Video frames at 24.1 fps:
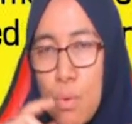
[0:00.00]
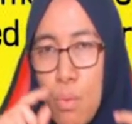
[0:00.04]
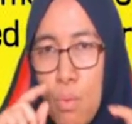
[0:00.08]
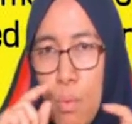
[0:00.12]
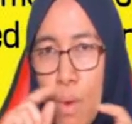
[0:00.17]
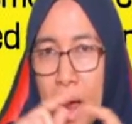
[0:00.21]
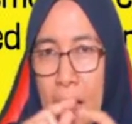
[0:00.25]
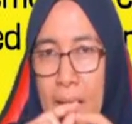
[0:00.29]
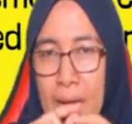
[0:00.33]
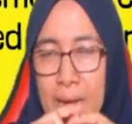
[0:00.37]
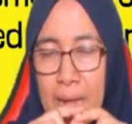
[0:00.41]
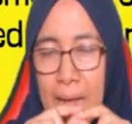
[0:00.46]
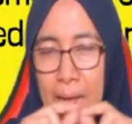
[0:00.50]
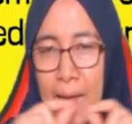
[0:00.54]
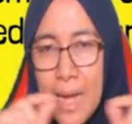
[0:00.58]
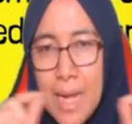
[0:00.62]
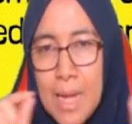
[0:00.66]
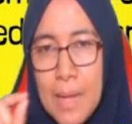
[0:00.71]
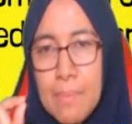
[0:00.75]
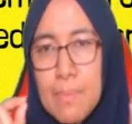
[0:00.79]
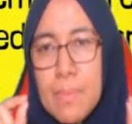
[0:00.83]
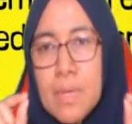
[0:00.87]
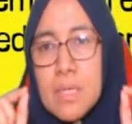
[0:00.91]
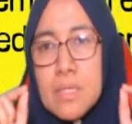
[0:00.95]
One
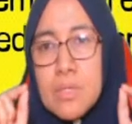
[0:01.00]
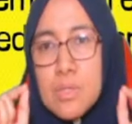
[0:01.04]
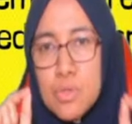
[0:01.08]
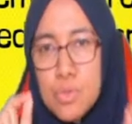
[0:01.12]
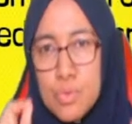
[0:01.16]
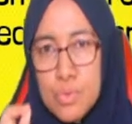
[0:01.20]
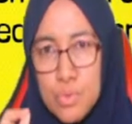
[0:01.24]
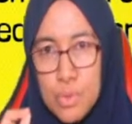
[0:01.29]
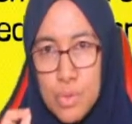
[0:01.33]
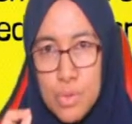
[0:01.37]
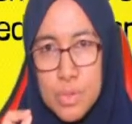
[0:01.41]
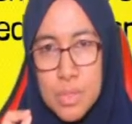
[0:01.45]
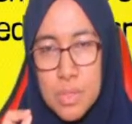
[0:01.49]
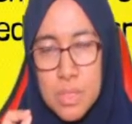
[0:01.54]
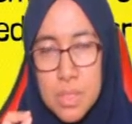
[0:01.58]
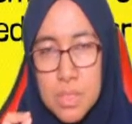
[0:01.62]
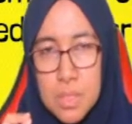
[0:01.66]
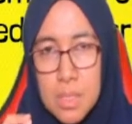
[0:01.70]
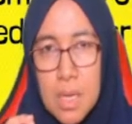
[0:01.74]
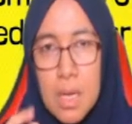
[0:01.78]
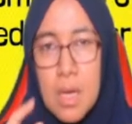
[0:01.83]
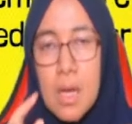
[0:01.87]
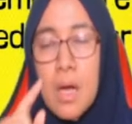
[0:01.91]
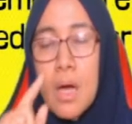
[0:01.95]
element, two nodes.
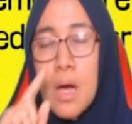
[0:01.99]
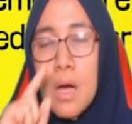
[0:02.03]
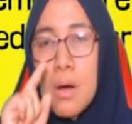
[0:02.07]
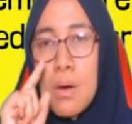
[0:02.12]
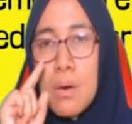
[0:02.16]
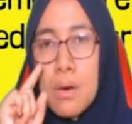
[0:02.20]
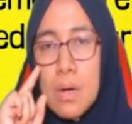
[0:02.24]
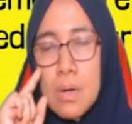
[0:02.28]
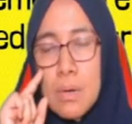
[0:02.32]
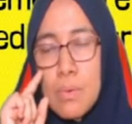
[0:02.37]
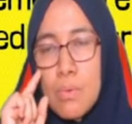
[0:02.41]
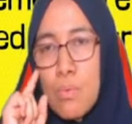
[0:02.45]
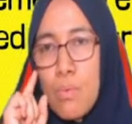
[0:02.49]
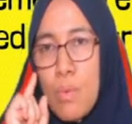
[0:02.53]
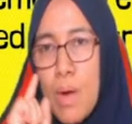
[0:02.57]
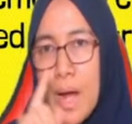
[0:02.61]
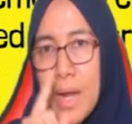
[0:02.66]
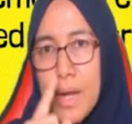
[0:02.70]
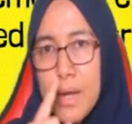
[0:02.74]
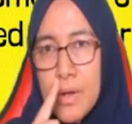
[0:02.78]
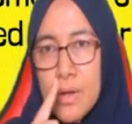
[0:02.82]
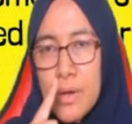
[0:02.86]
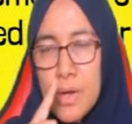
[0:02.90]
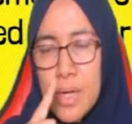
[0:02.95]

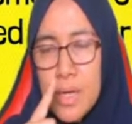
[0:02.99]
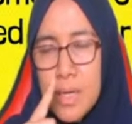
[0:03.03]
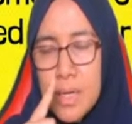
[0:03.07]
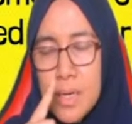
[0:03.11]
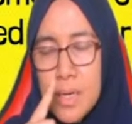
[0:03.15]
One node,